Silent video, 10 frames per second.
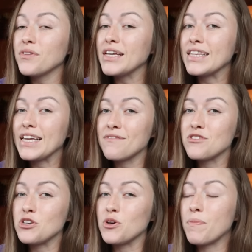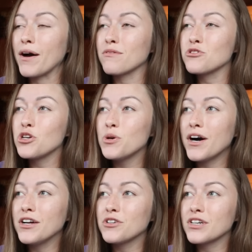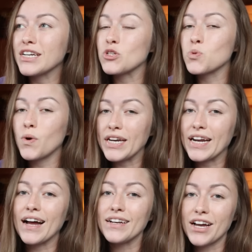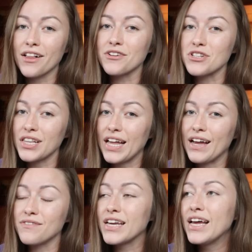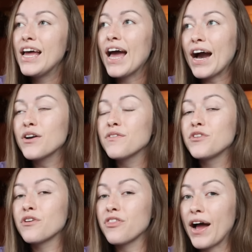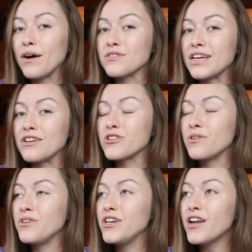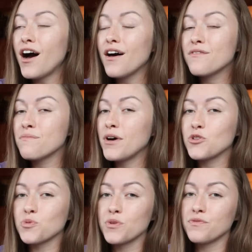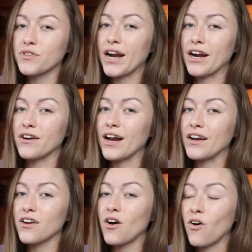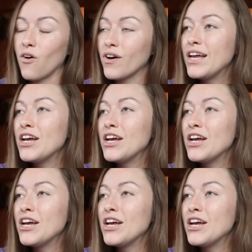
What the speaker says: only leaves you about $229 left out of your 1,000. So not much room for error at all.